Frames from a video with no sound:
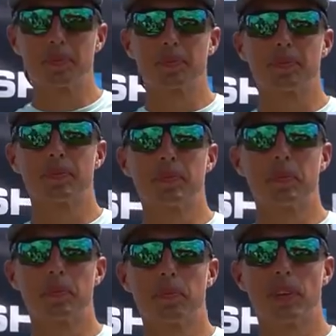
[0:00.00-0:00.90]
What'd you get it
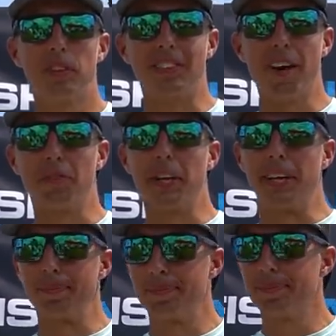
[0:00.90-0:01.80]
on? Samford.
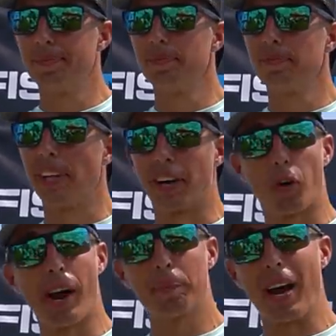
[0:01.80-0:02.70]

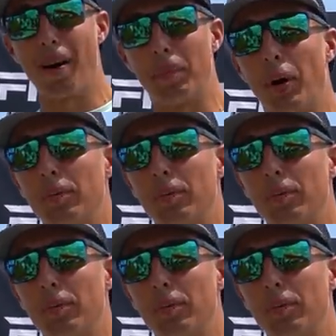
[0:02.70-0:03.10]
Samford. combo.